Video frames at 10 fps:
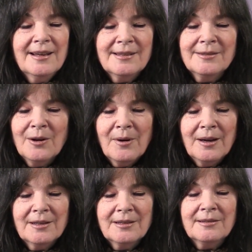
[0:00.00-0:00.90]
is
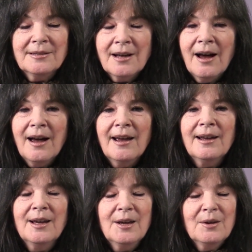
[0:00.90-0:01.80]
going to die,
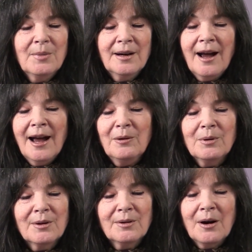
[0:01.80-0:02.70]
but I
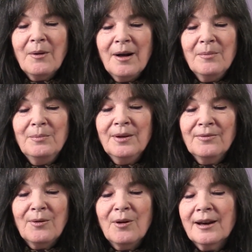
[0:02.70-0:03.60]
will grow up
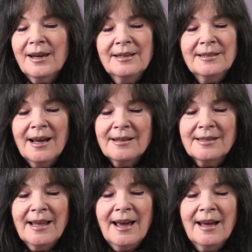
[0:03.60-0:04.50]
before he
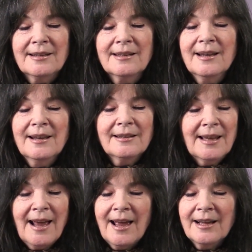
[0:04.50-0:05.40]
does that. The
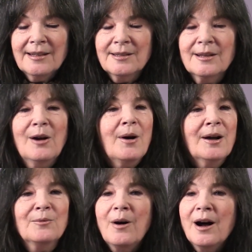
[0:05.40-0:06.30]
hands go
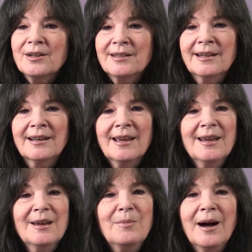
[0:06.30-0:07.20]
on washing
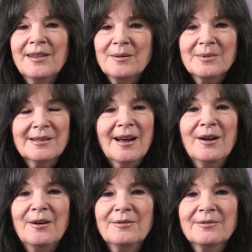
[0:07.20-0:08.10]
by
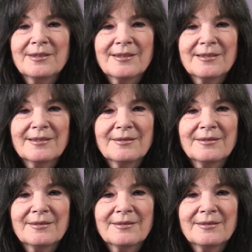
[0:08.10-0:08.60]
themselves.